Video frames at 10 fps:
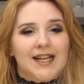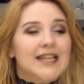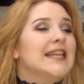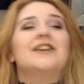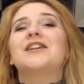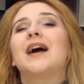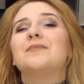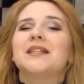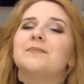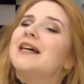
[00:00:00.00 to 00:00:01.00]
here
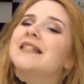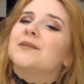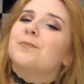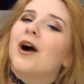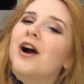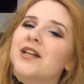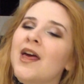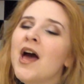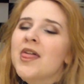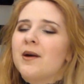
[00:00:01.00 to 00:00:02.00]
comes the best part,
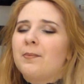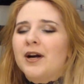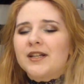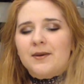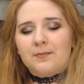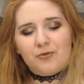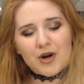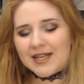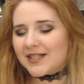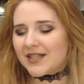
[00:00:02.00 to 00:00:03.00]
the part that
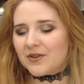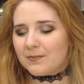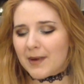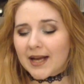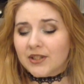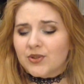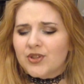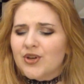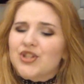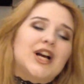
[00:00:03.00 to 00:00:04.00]
brings you back to
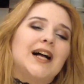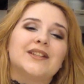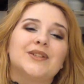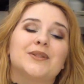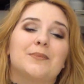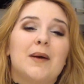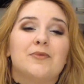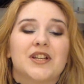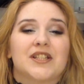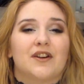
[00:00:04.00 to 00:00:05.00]
your childhood
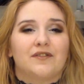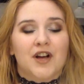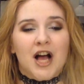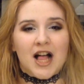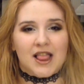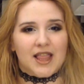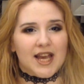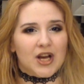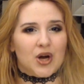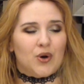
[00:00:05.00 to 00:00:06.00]
memories of
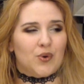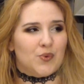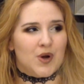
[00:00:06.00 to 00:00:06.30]
Lego-ing.